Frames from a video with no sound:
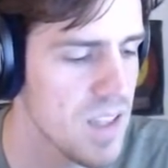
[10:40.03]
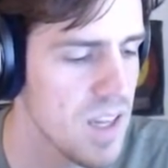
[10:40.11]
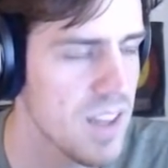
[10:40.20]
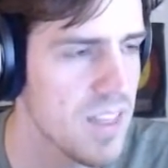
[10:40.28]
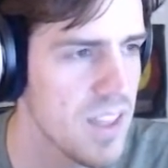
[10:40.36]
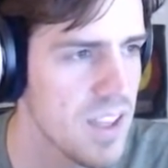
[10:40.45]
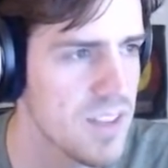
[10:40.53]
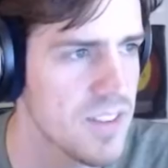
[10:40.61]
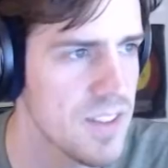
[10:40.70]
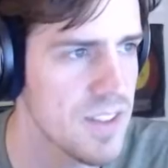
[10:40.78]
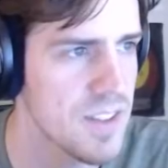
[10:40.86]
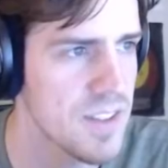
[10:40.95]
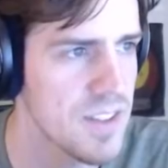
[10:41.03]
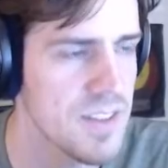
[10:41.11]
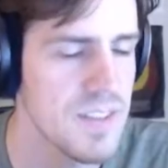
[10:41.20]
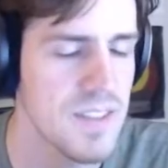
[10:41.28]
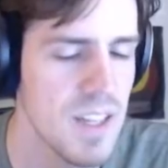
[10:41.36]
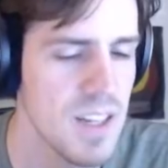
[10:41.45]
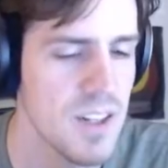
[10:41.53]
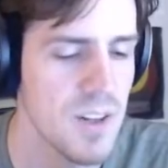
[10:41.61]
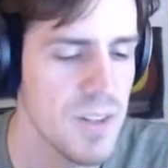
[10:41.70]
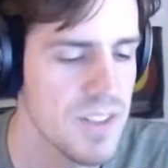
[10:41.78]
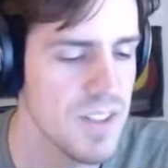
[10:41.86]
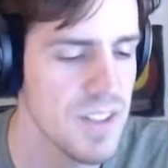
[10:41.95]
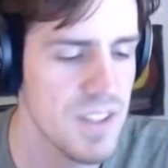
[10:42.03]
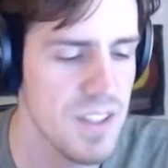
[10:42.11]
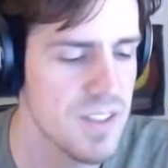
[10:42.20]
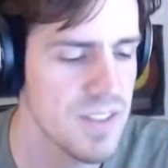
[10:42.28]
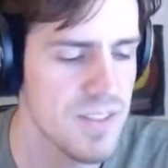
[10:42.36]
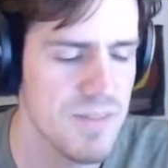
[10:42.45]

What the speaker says: I think it's